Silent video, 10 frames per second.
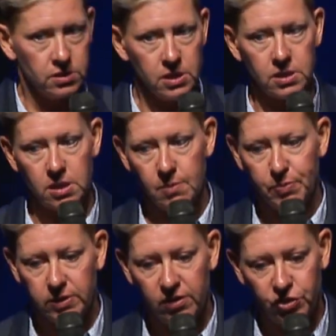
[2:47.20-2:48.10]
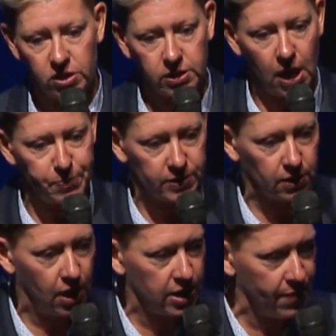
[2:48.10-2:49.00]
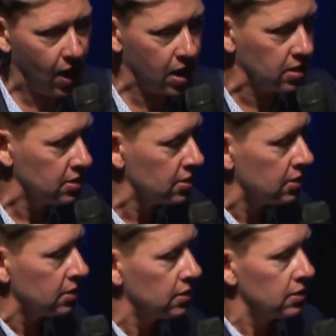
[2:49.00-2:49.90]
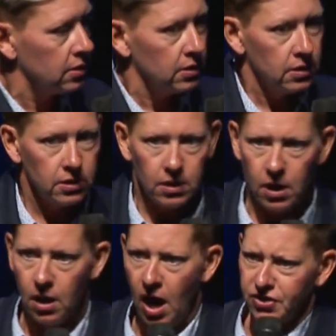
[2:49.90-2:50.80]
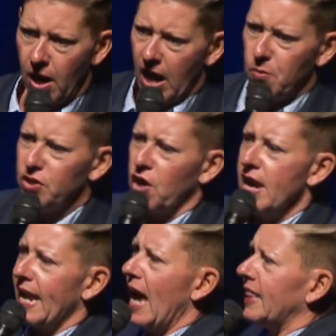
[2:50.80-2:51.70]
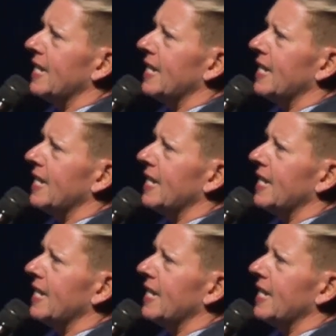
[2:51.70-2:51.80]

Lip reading: I can't believe she sat beside me. I thought I was gonna get the